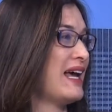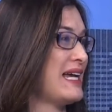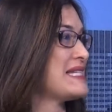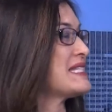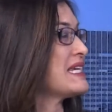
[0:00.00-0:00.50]

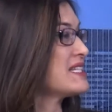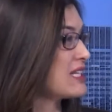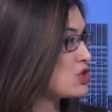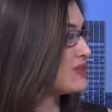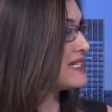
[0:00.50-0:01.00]
It's
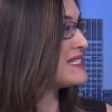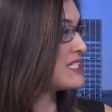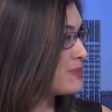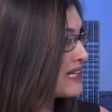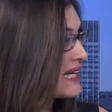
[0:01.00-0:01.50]
intellectually
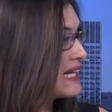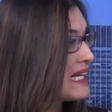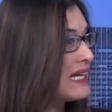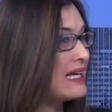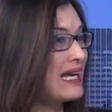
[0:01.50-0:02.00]
stimulating.